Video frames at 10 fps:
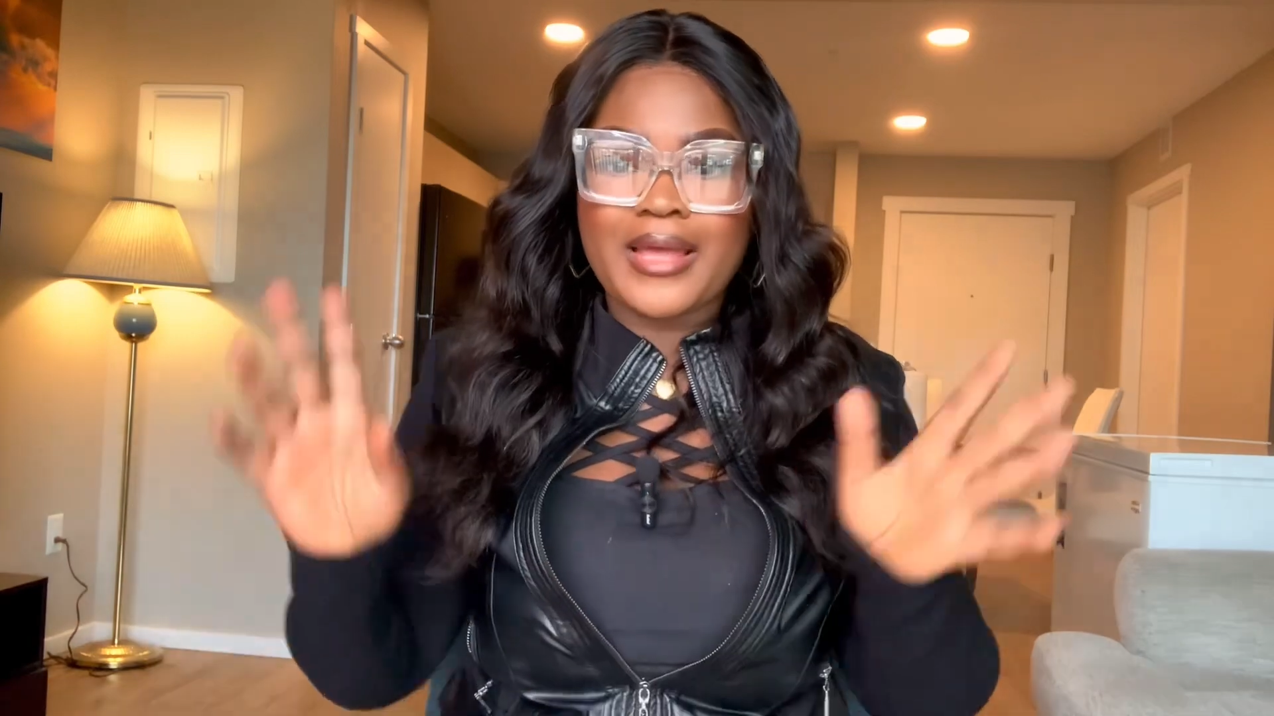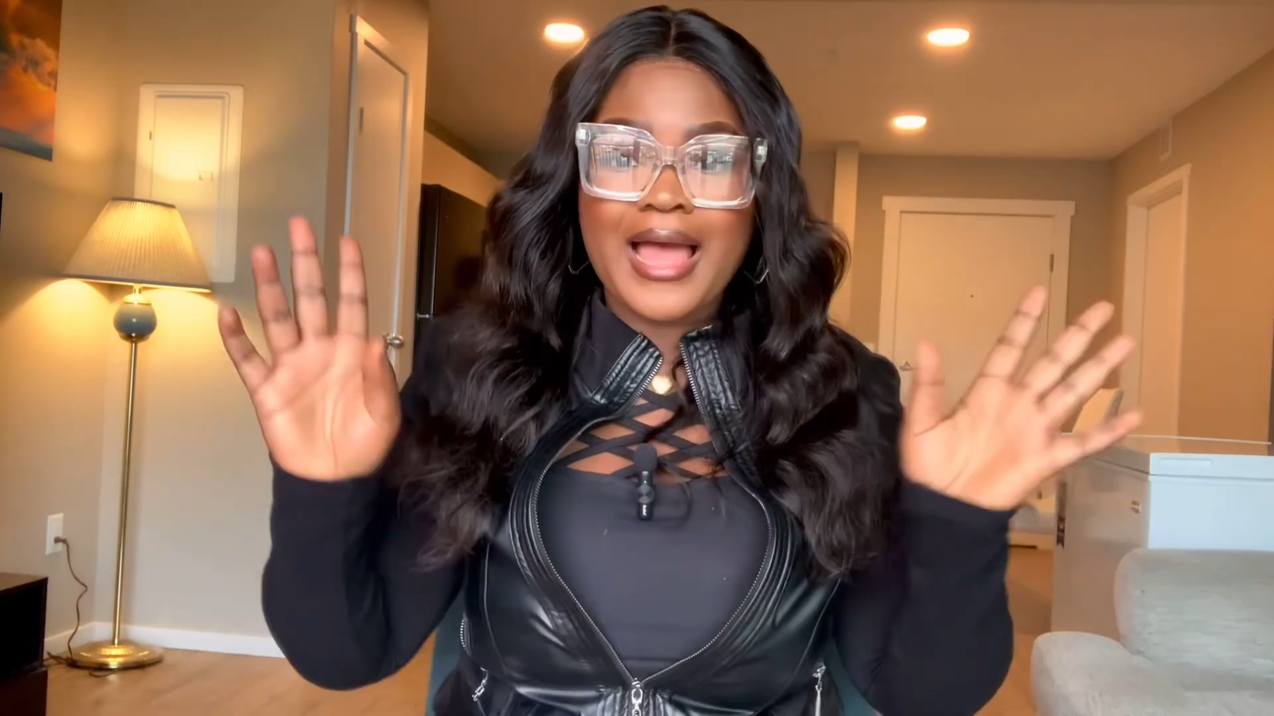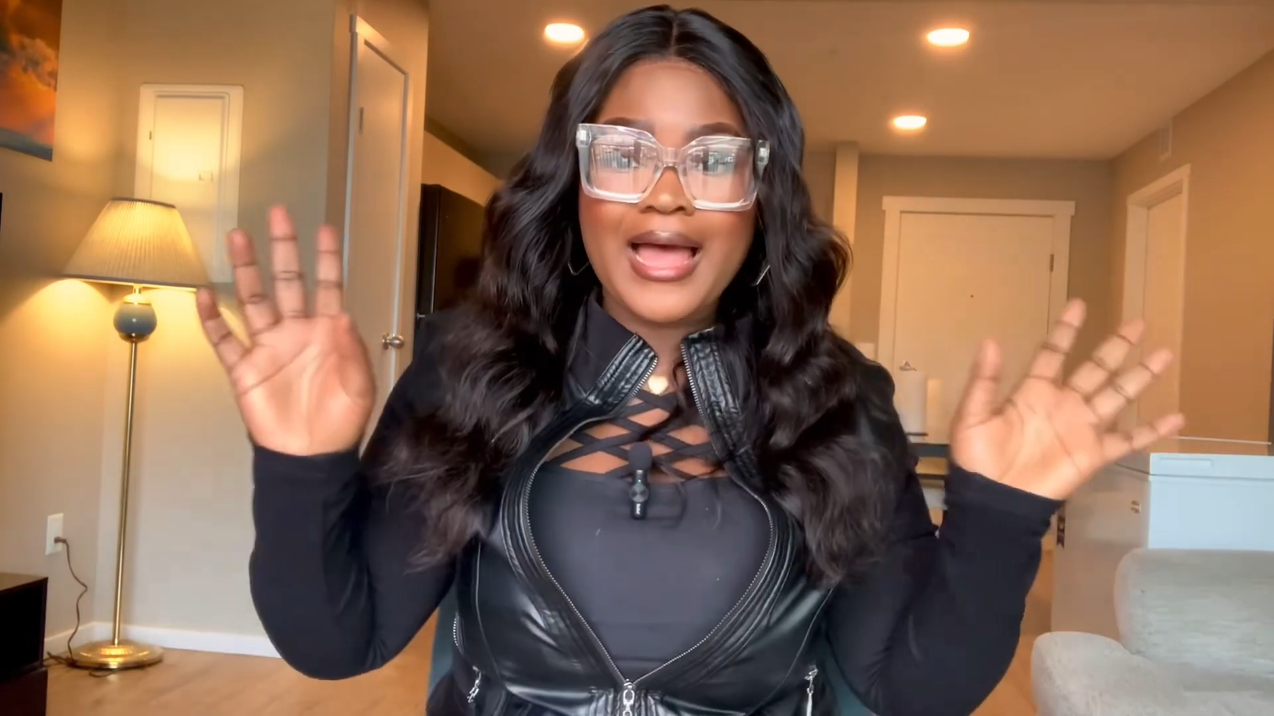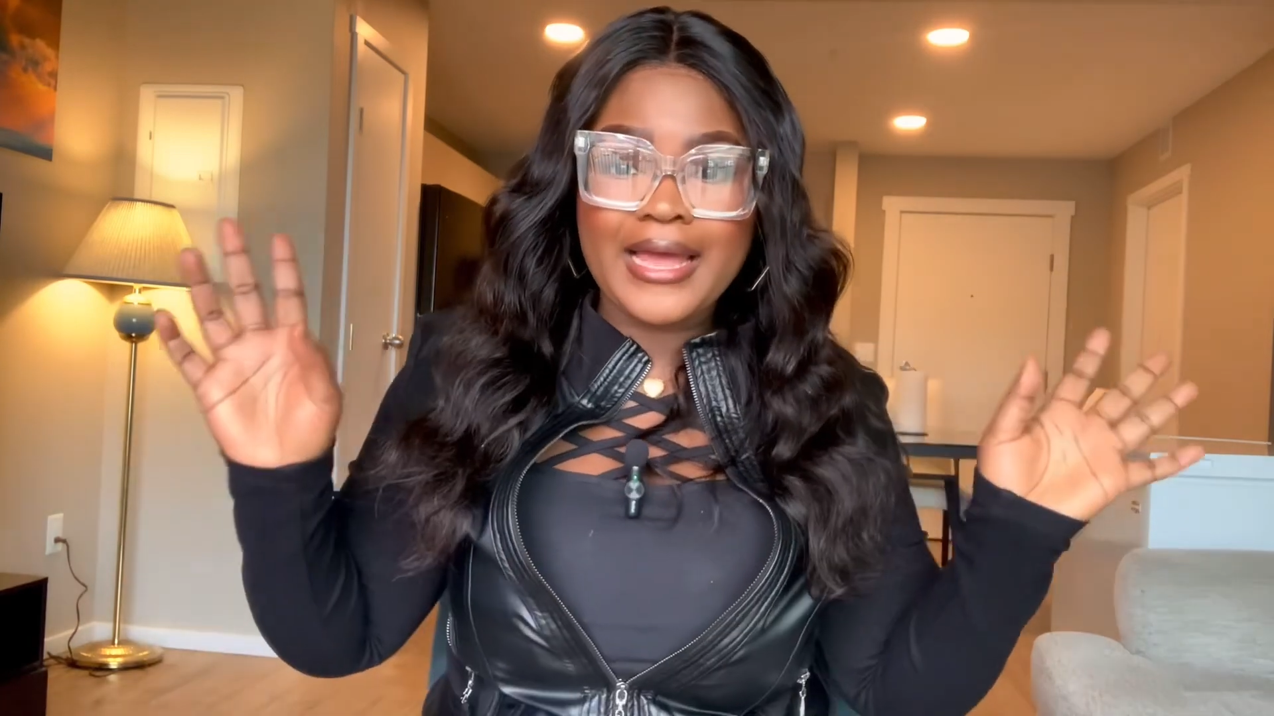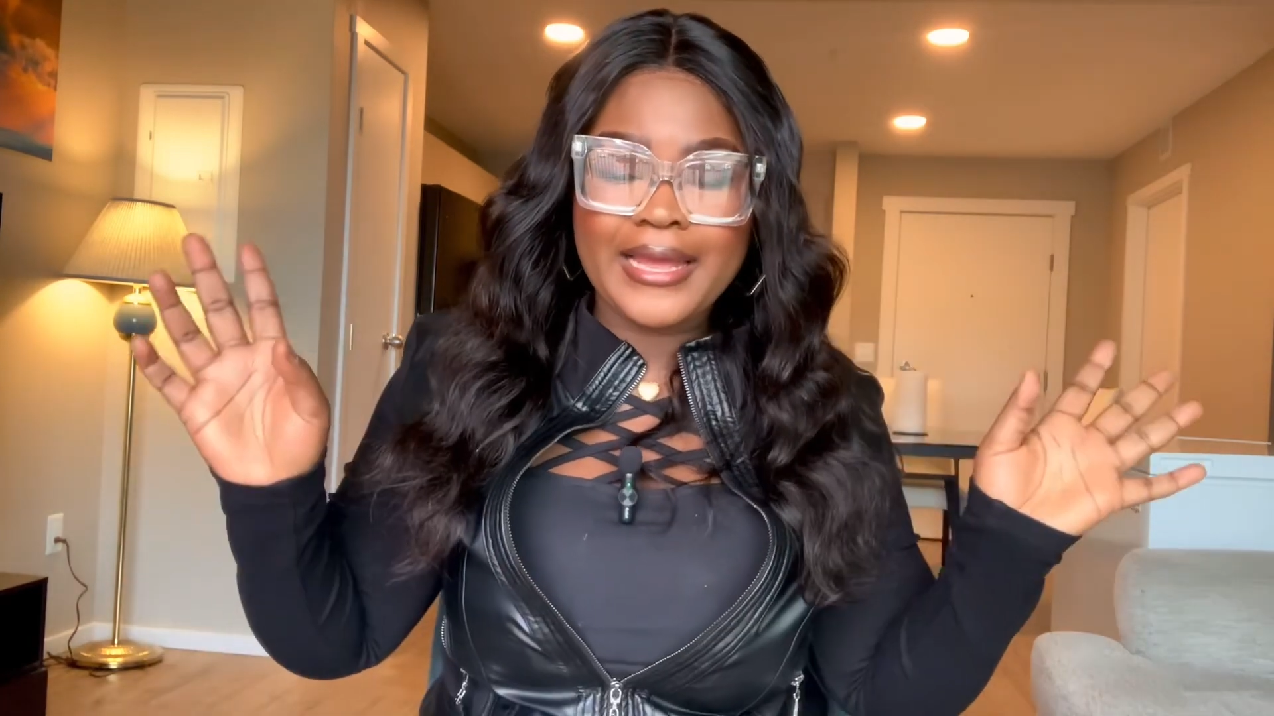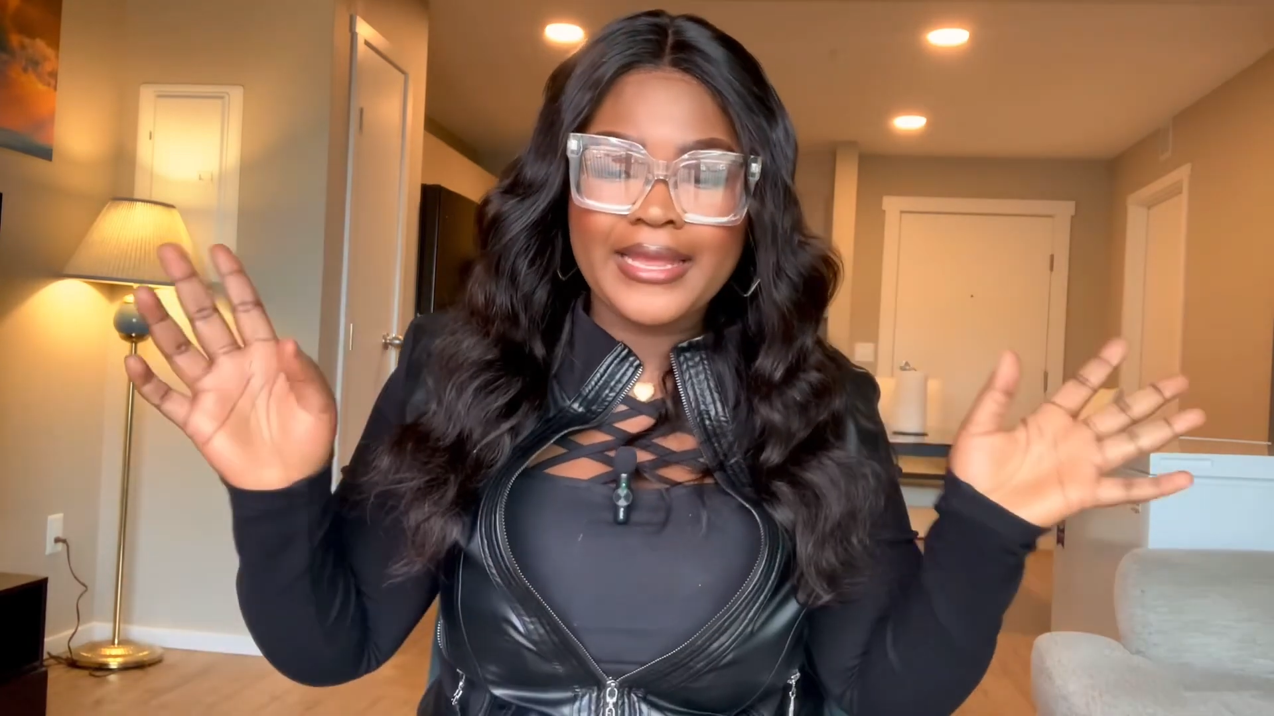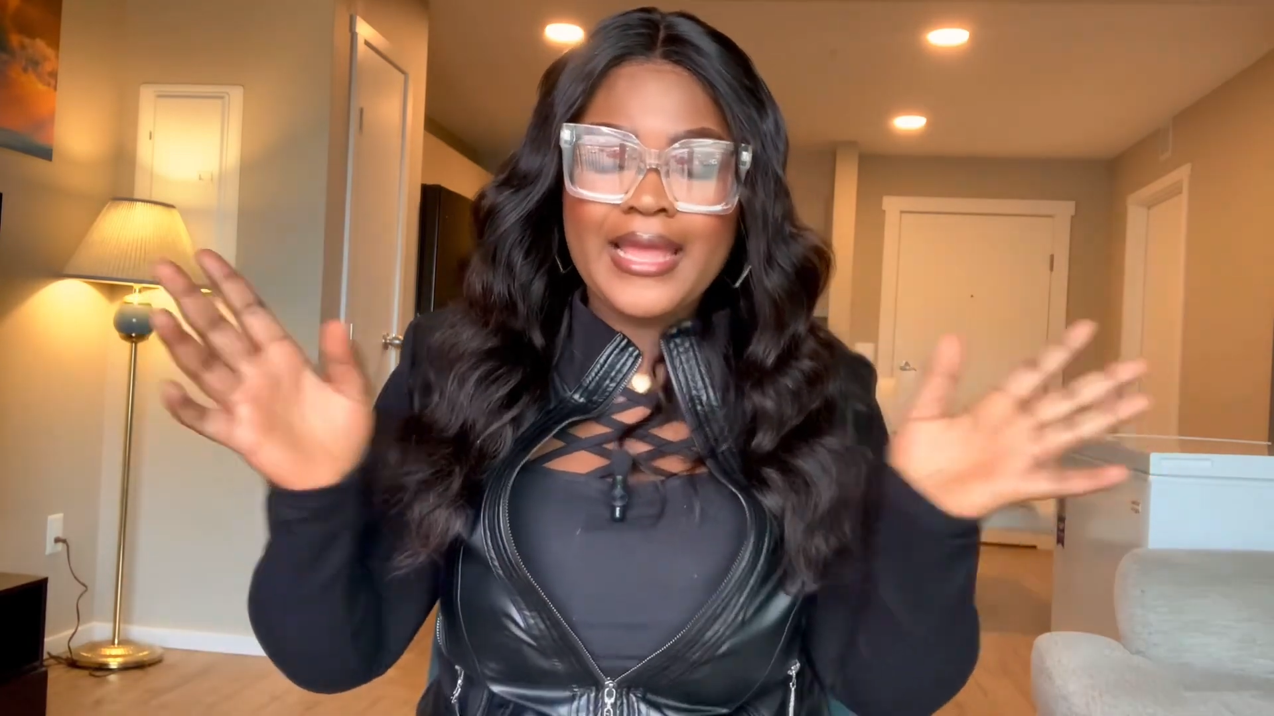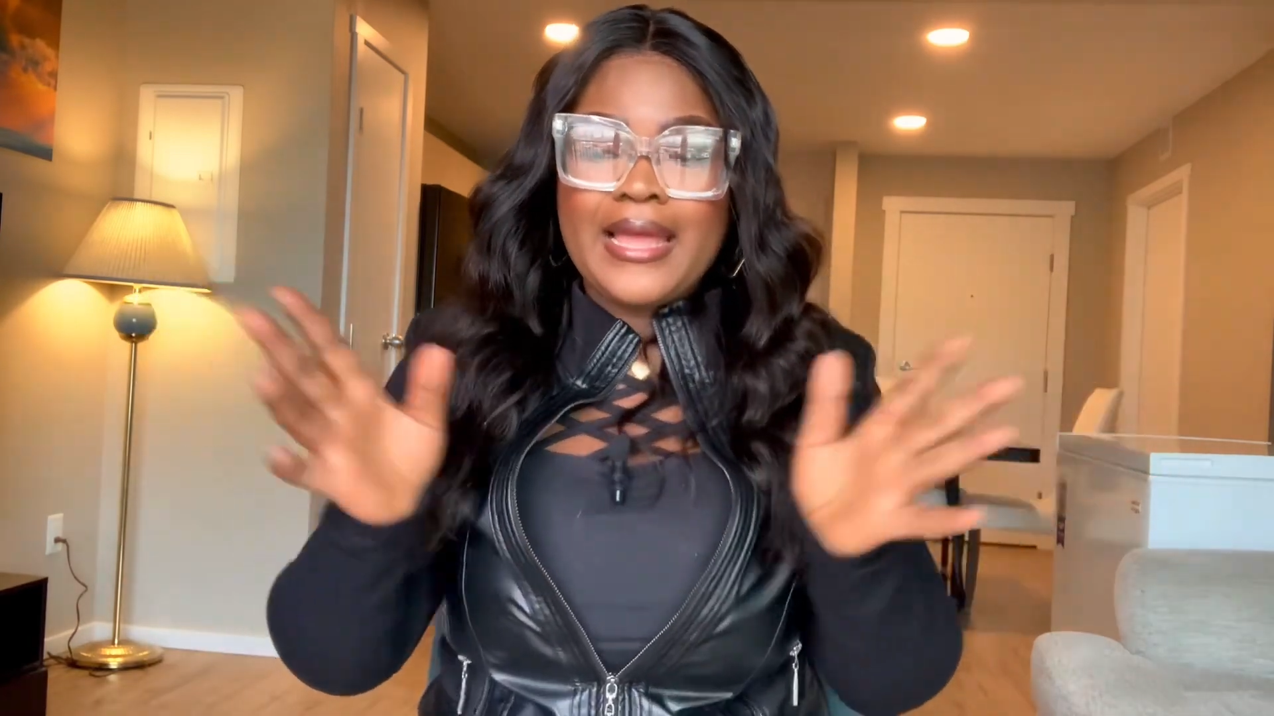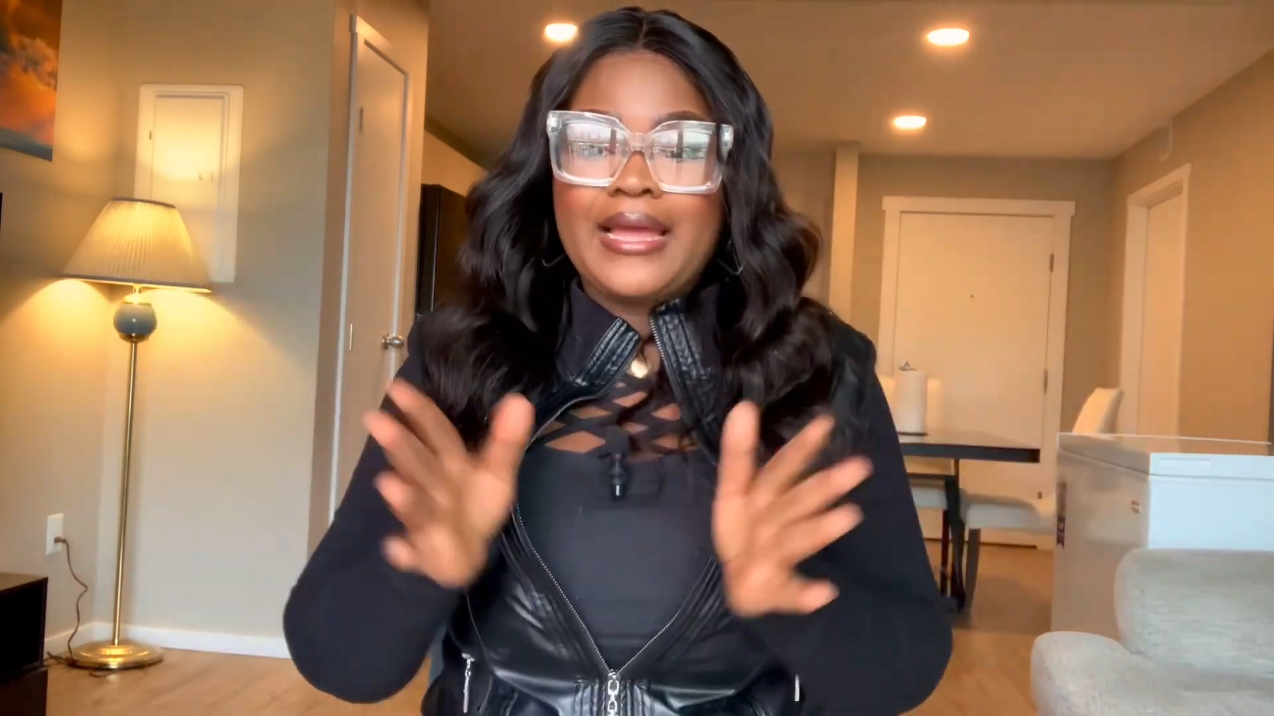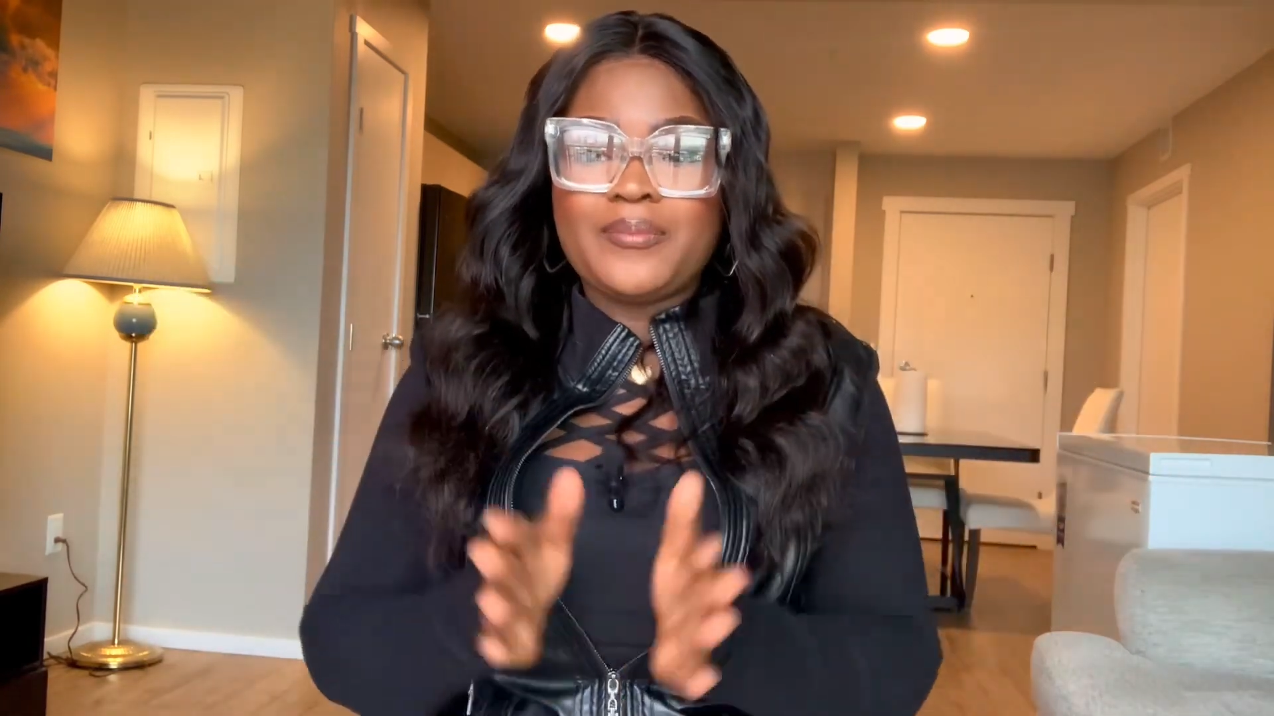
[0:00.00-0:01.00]

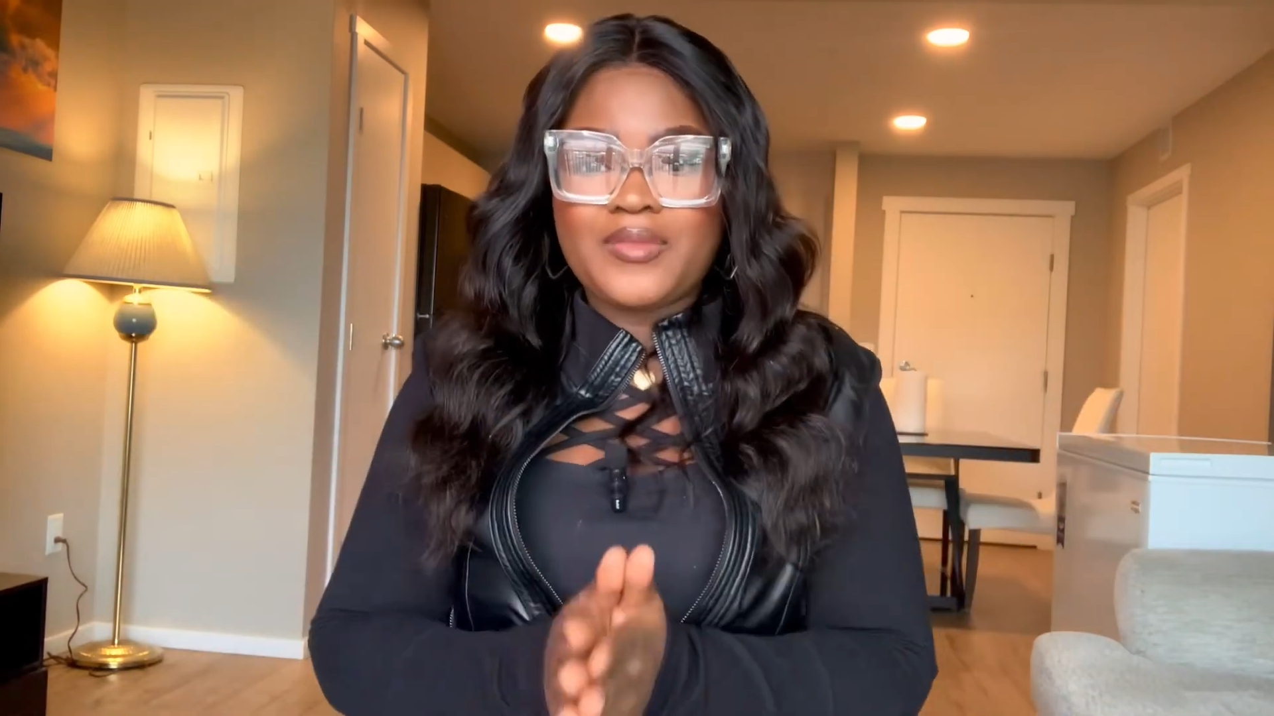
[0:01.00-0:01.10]
I'm